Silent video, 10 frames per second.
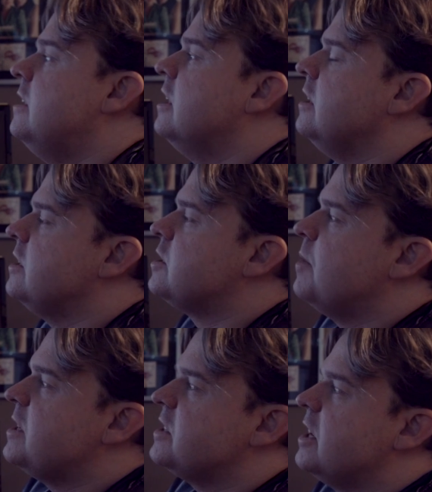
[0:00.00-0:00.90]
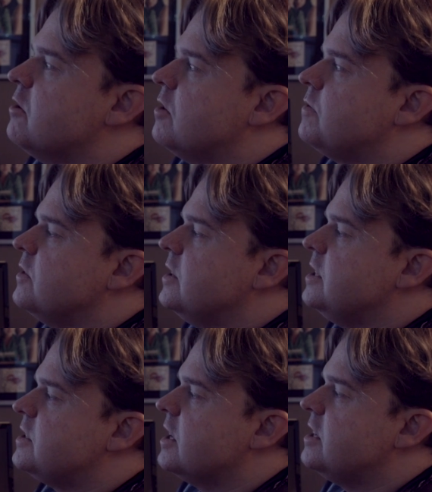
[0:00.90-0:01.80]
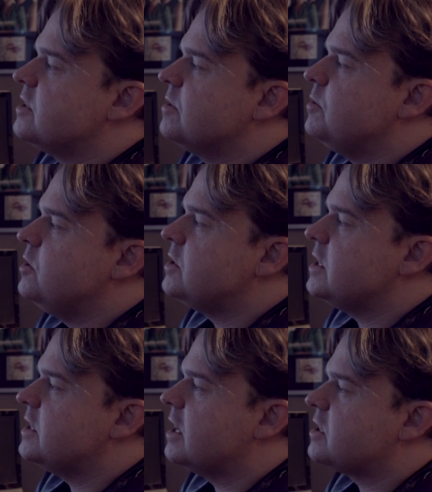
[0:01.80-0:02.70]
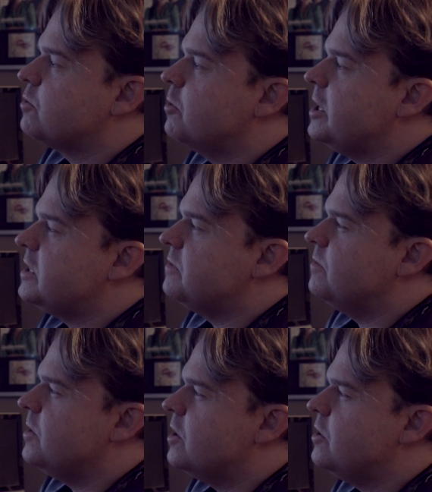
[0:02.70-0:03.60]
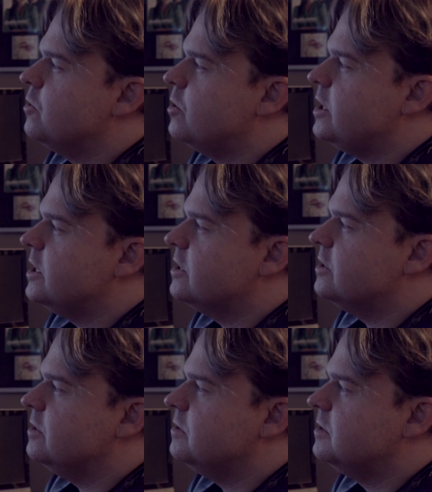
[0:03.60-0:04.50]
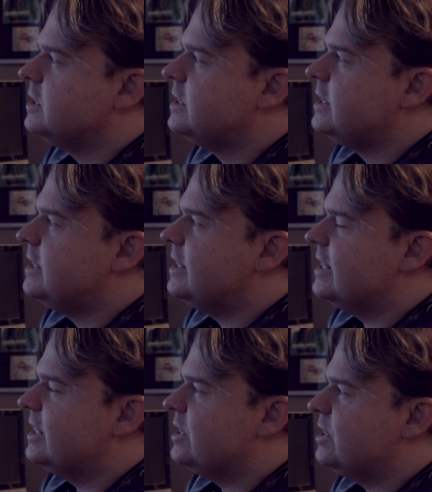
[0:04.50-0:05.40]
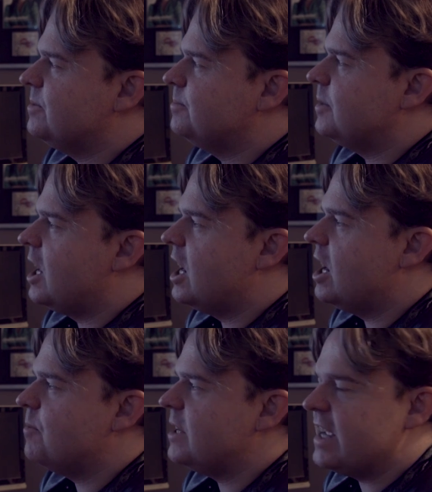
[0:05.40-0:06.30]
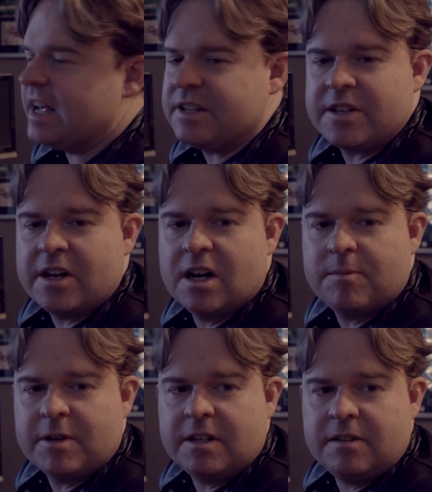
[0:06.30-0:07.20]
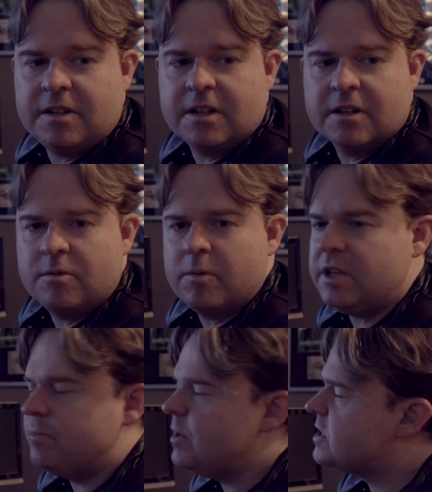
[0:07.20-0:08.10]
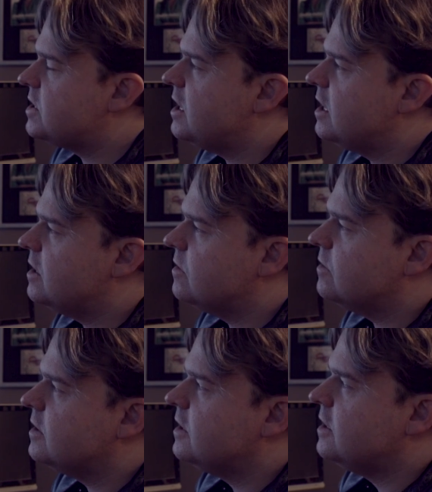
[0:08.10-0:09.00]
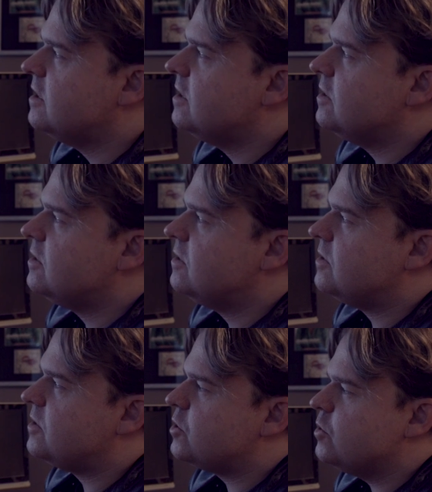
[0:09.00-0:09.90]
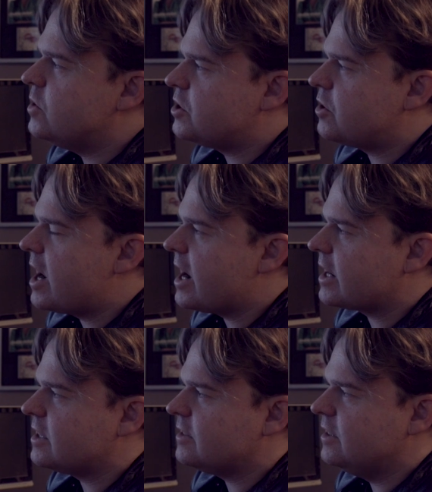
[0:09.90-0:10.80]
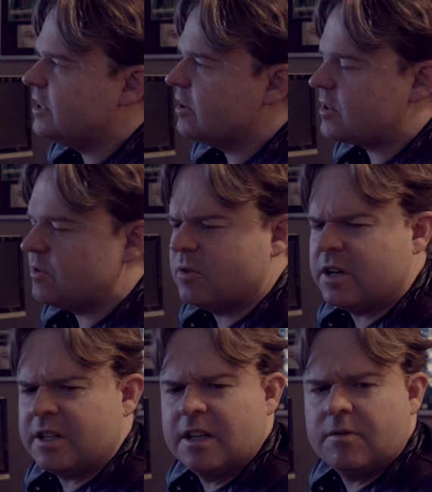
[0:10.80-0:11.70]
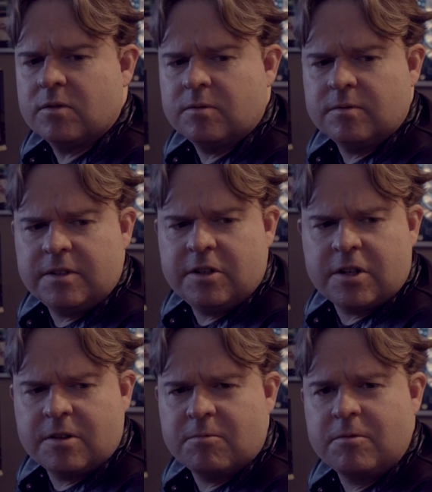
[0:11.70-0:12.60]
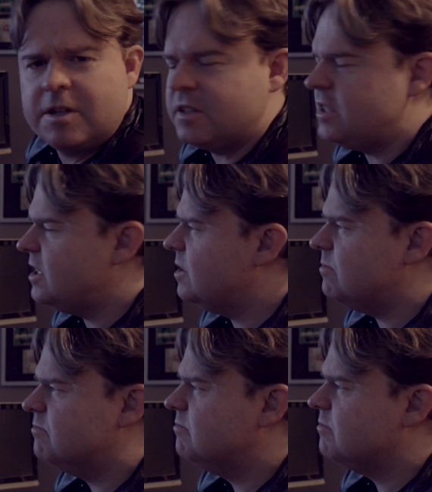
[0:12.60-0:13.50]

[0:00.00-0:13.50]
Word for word: It's amazing how often these days I'm using that tweaked VariAudio harmony as the harmony. You know, when you mix it in to the track, you know, at the right level, you can really